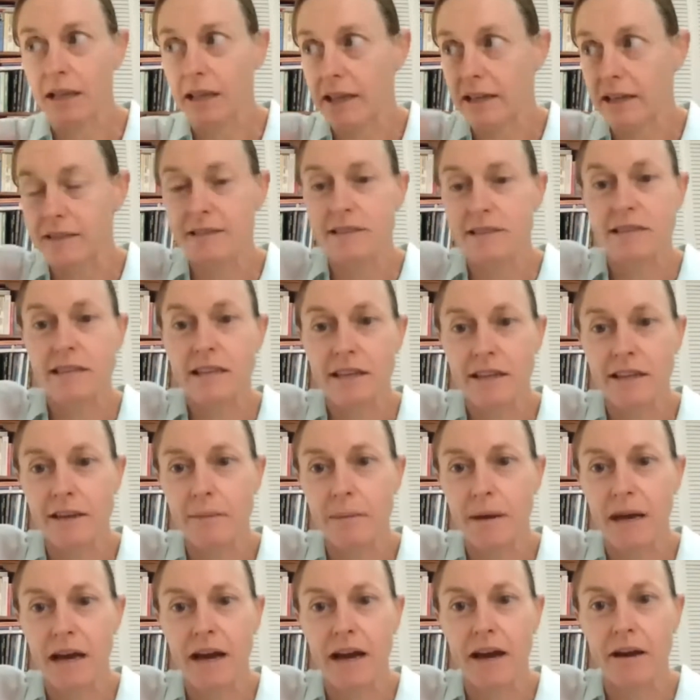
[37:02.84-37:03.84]
but let's think
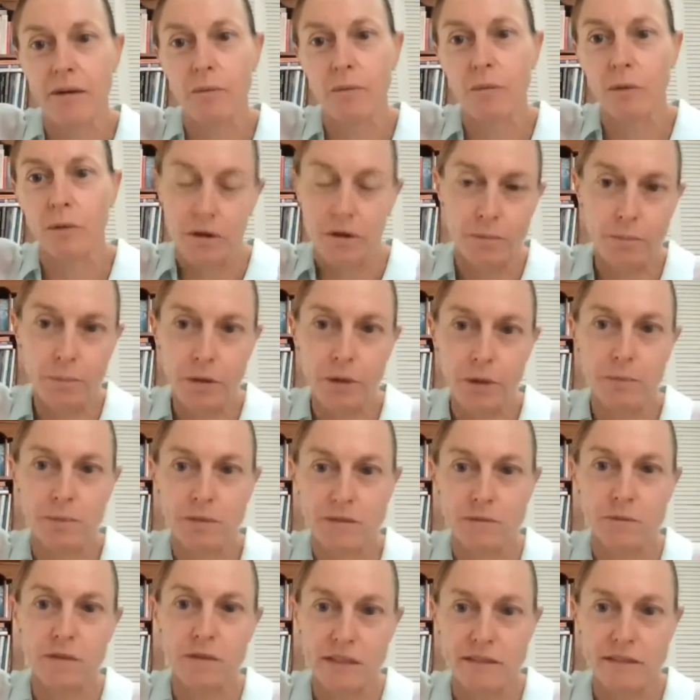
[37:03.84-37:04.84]
about what
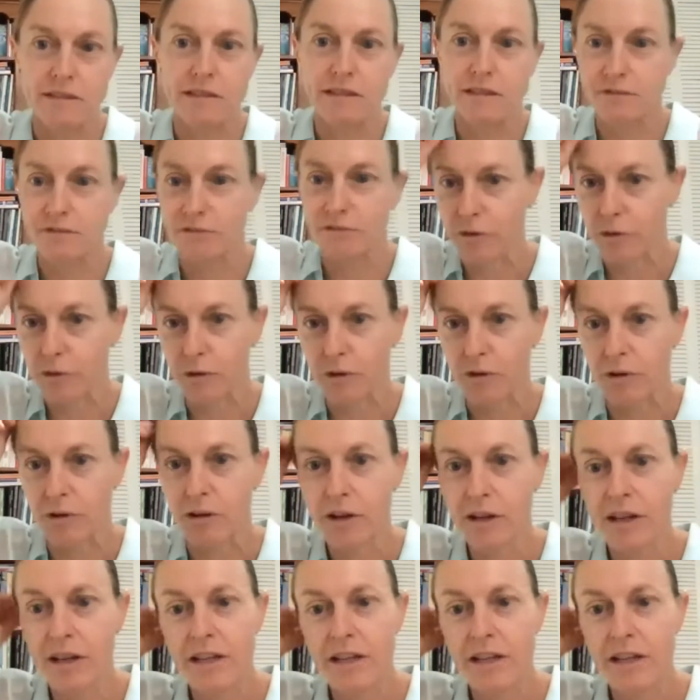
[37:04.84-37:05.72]
purpose we exist for.